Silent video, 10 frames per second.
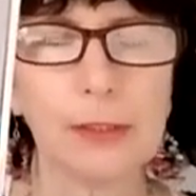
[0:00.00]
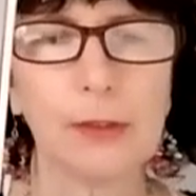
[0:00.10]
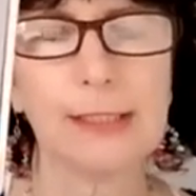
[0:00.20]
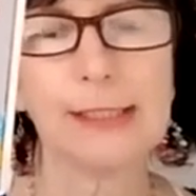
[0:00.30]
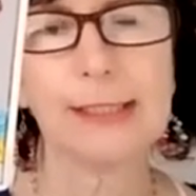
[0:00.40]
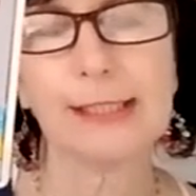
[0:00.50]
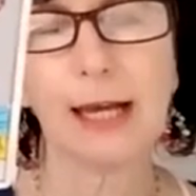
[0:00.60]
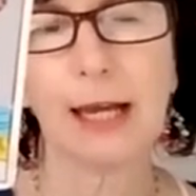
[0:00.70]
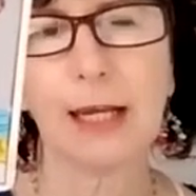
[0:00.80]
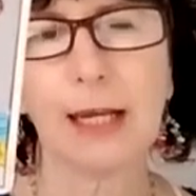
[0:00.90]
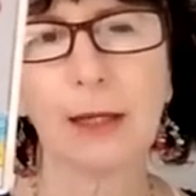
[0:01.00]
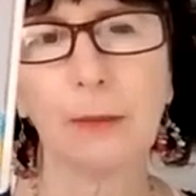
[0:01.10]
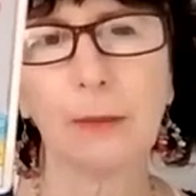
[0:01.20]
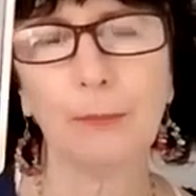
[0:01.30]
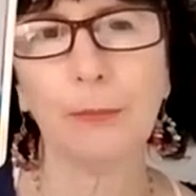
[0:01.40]
So this is like,
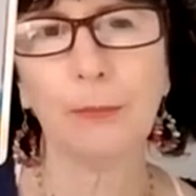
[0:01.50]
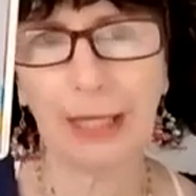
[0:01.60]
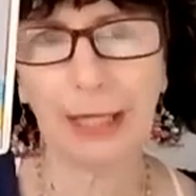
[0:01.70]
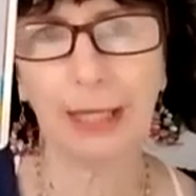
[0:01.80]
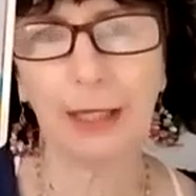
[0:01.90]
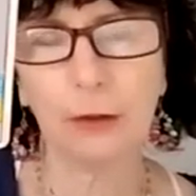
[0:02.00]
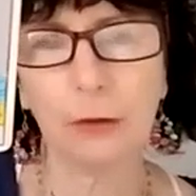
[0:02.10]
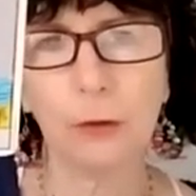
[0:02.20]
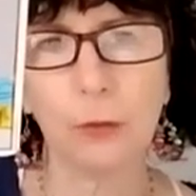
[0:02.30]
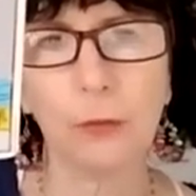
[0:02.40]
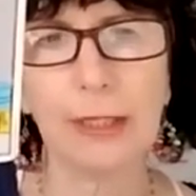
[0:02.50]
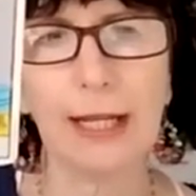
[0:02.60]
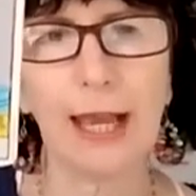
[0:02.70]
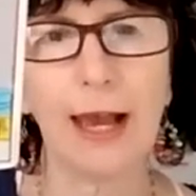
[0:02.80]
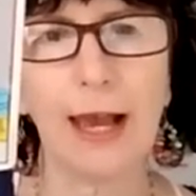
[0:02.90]
be who
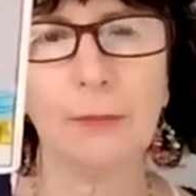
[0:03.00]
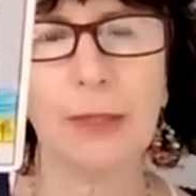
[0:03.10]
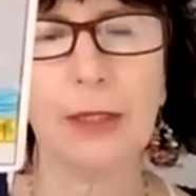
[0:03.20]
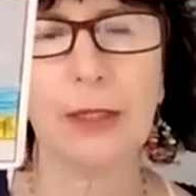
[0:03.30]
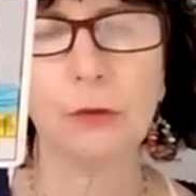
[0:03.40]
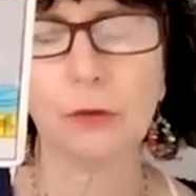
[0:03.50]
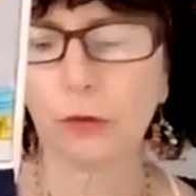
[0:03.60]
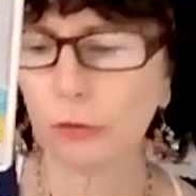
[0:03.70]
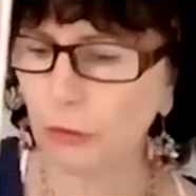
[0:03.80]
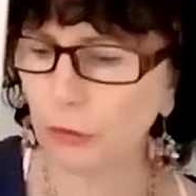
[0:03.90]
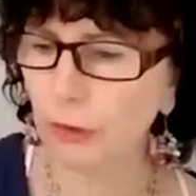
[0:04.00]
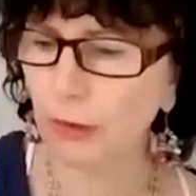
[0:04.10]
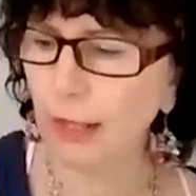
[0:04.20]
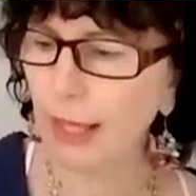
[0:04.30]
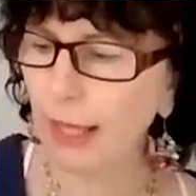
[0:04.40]
you really are, be your
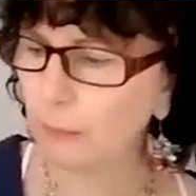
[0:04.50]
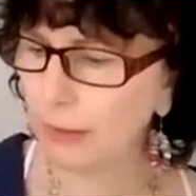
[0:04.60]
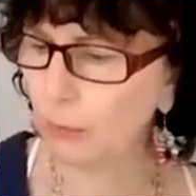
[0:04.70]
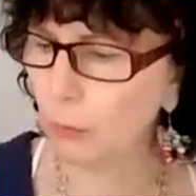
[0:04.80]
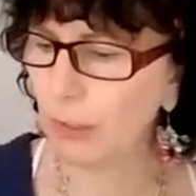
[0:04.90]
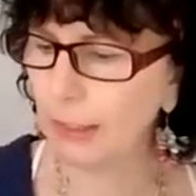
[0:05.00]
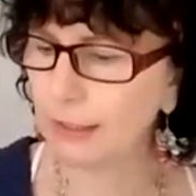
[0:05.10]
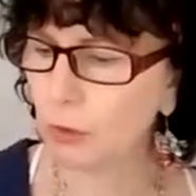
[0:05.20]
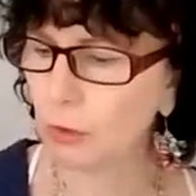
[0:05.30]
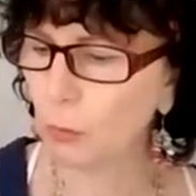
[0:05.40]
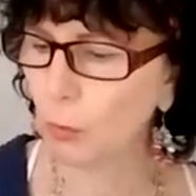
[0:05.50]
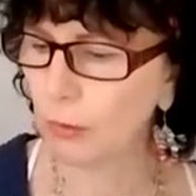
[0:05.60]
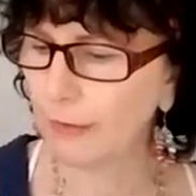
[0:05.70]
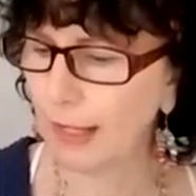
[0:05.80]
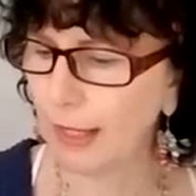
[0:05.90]
truth, and be willing
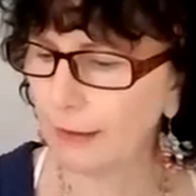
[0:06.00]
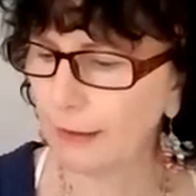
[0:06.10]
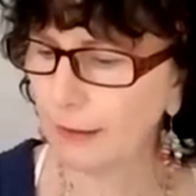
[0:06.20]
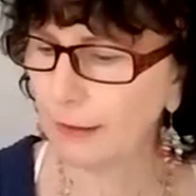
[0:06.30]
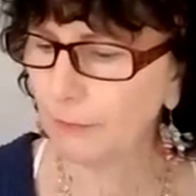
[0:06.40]
to walk that.